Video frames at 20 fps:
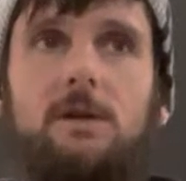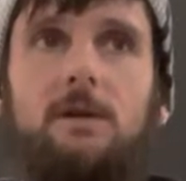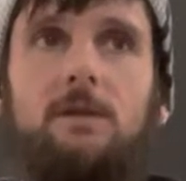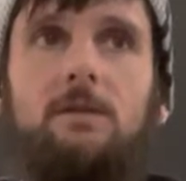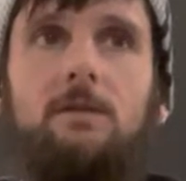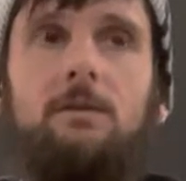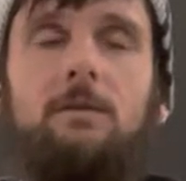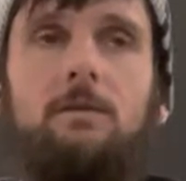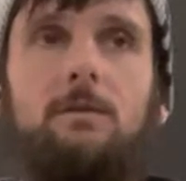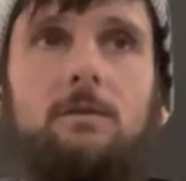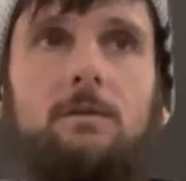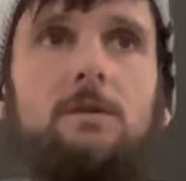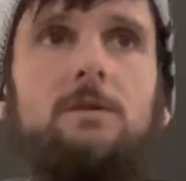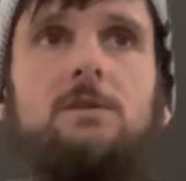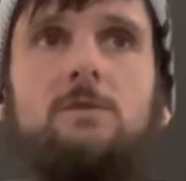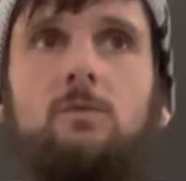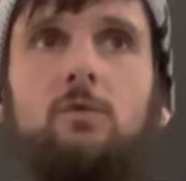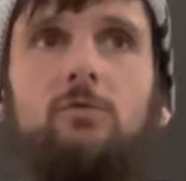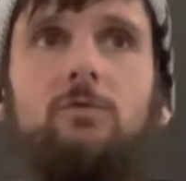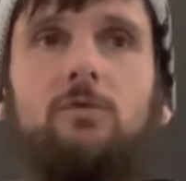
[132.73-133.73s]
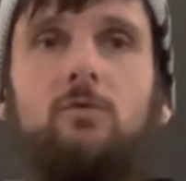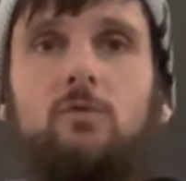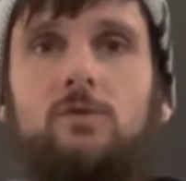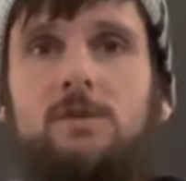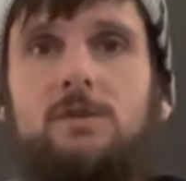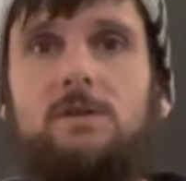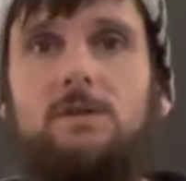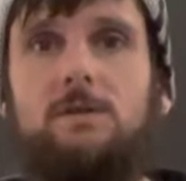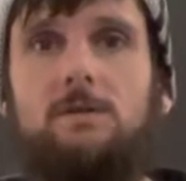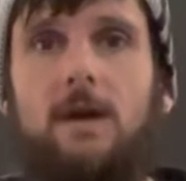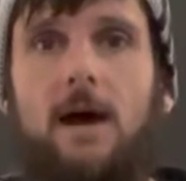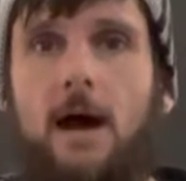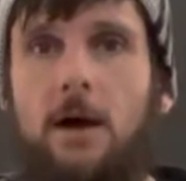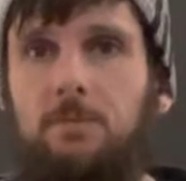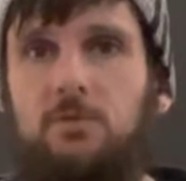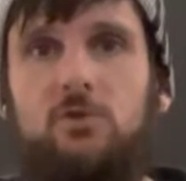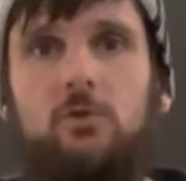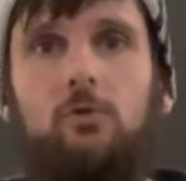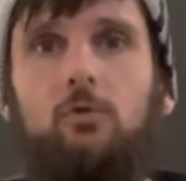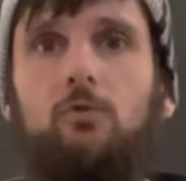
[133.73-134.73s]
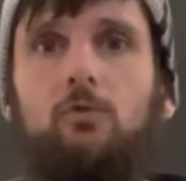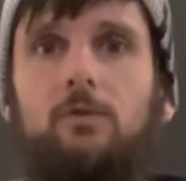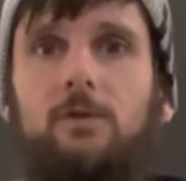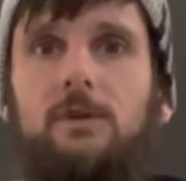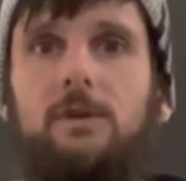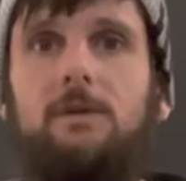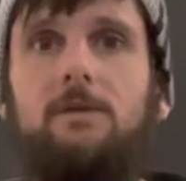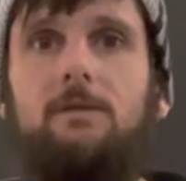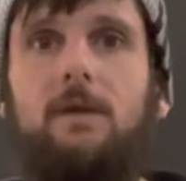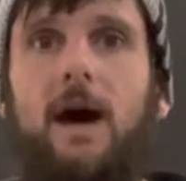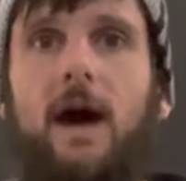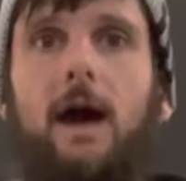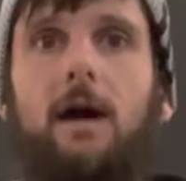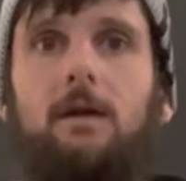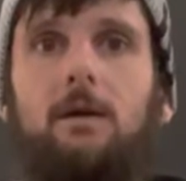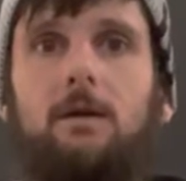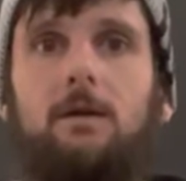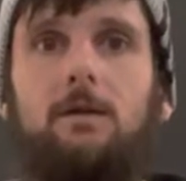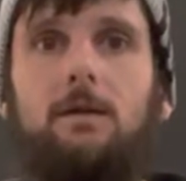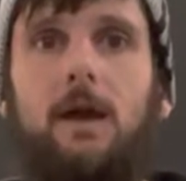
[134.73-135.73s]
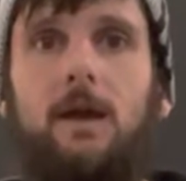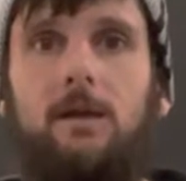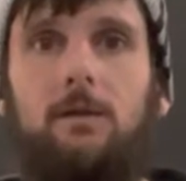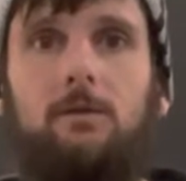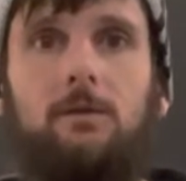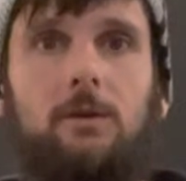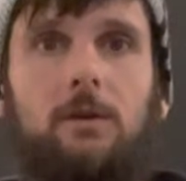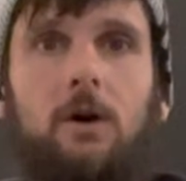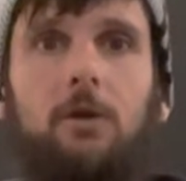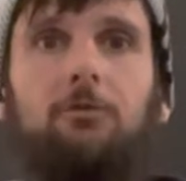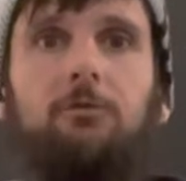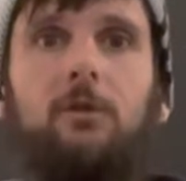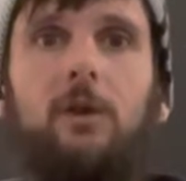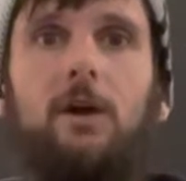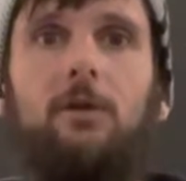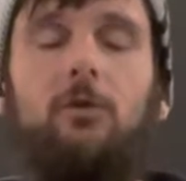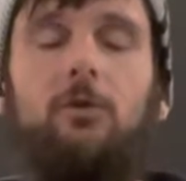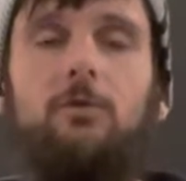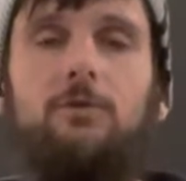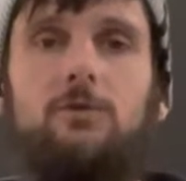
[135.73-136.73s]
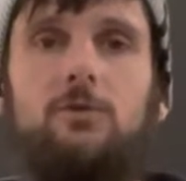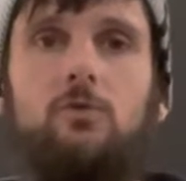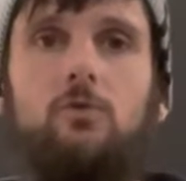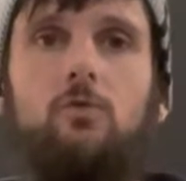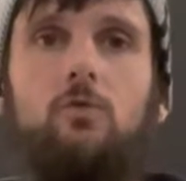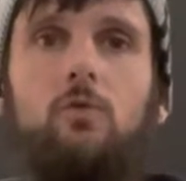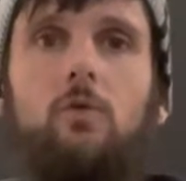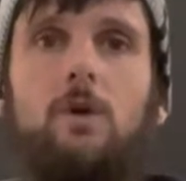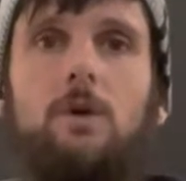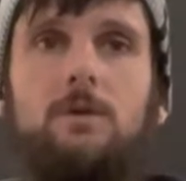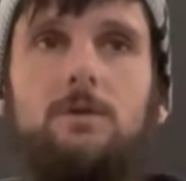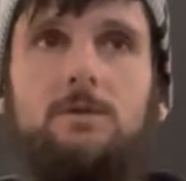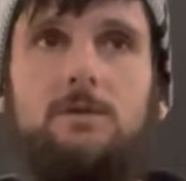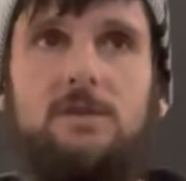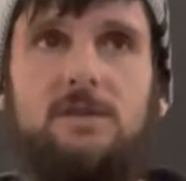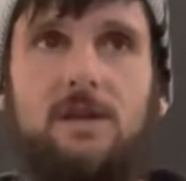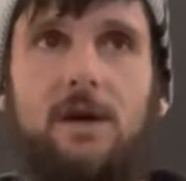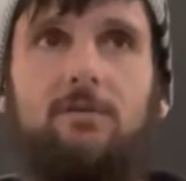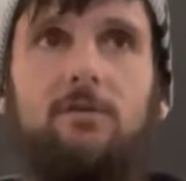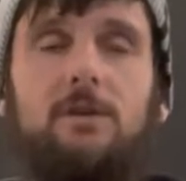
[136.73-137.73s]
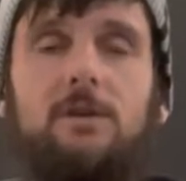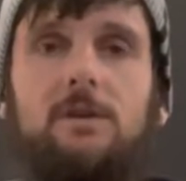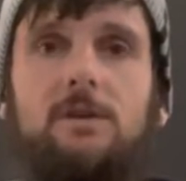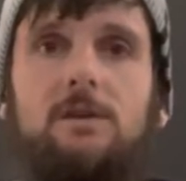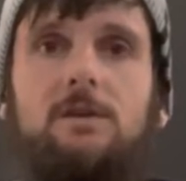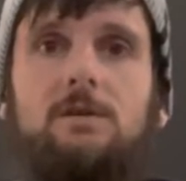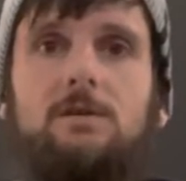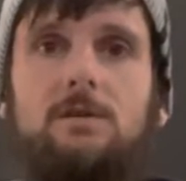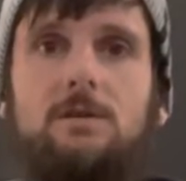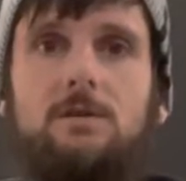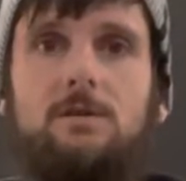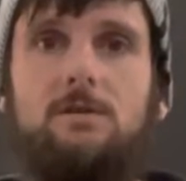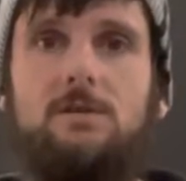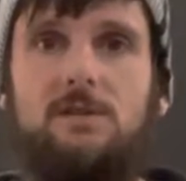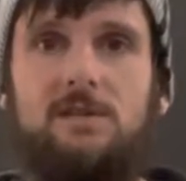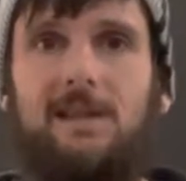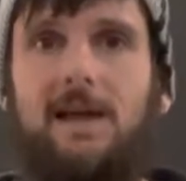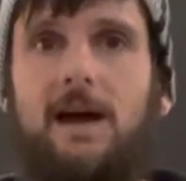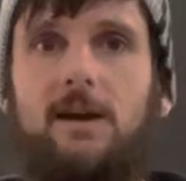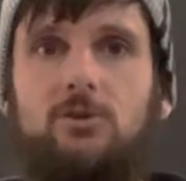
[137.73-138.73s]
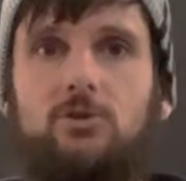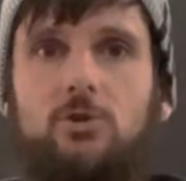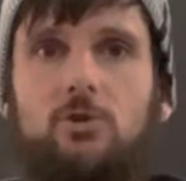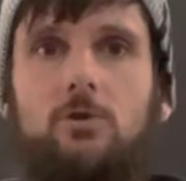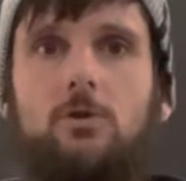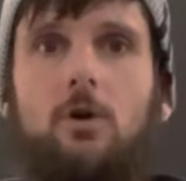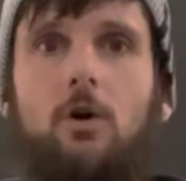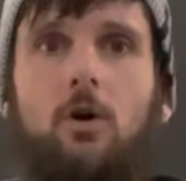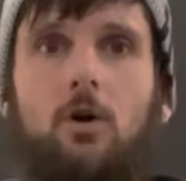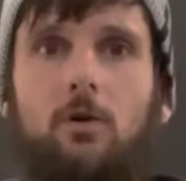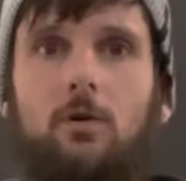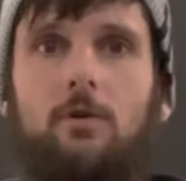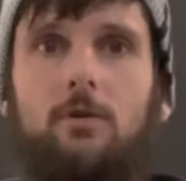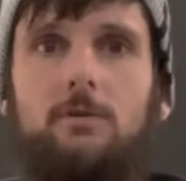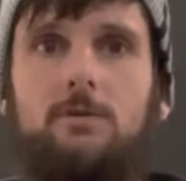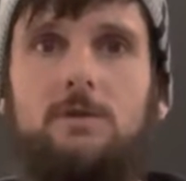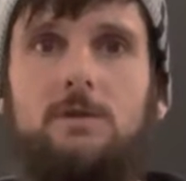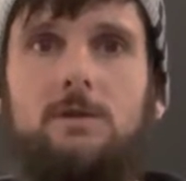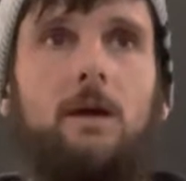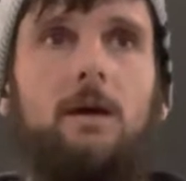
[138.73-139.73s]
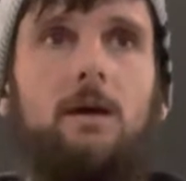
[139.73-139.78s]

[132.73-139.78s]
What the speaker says: And this movie was absolutely that, a love letter to 70s slasher horrors.